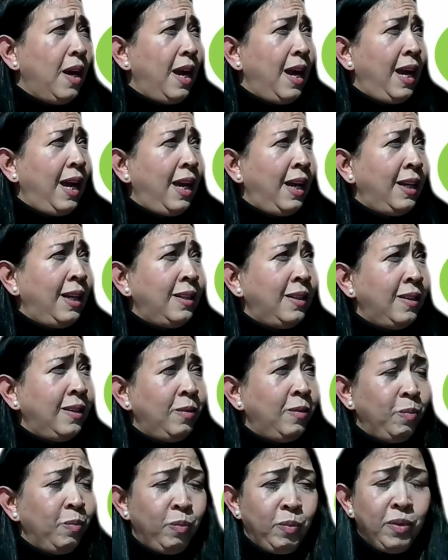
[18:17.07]

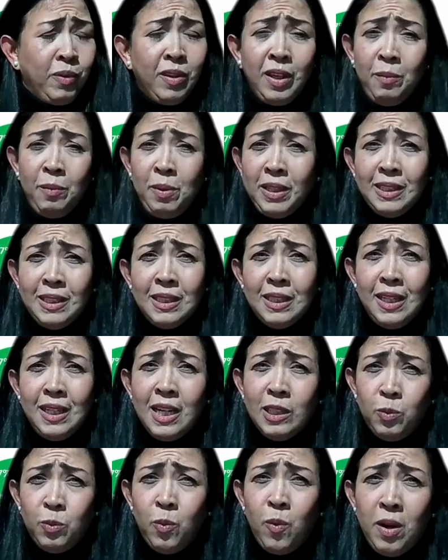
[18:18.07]
And they basically
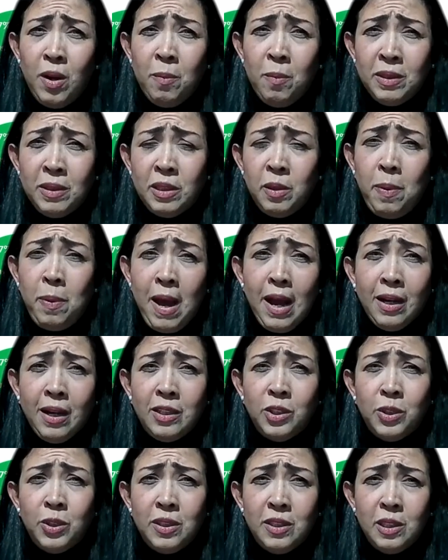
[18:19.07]
asked, what must a
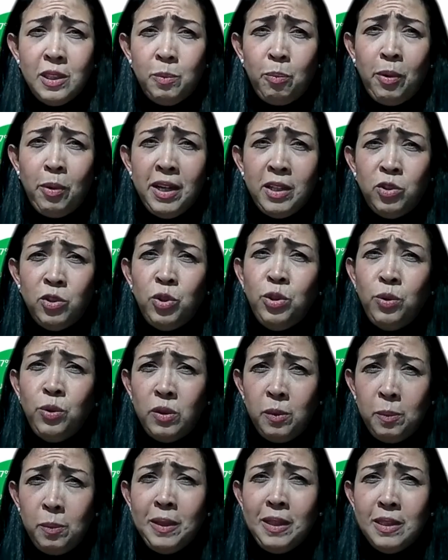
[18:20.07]
packaged goods brand do
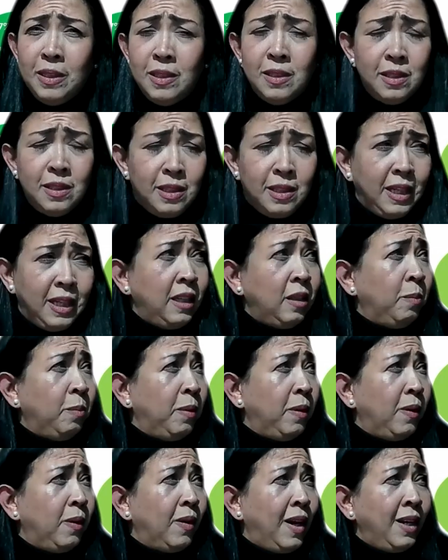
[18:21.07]
to be
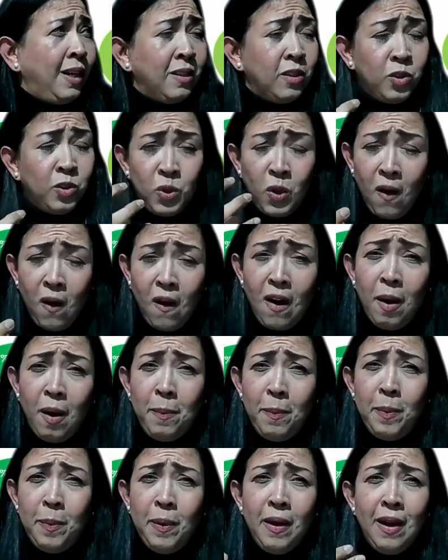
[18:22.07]
sustainable? And the
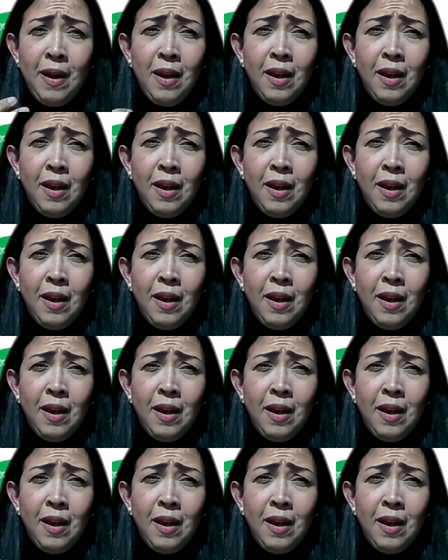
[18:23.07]
top